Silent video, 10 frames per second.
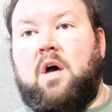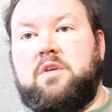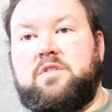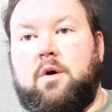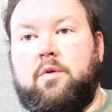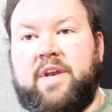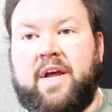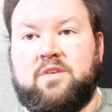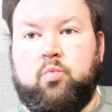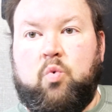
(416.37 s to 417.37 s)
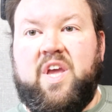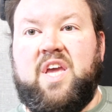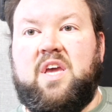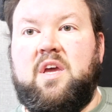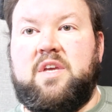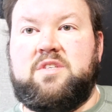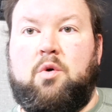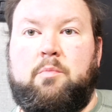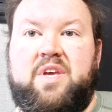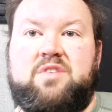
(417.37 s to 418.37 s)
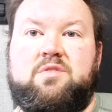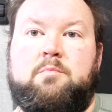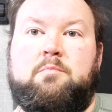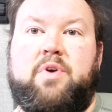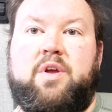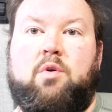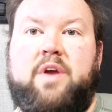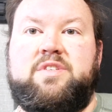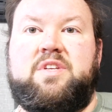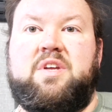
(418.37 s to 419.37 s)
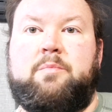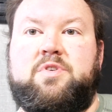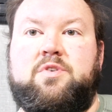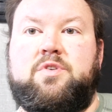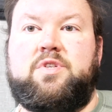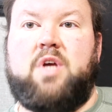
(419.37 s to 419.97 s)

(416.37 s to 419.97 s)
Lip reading: So the next week is going to be some pretty crazy temperatures.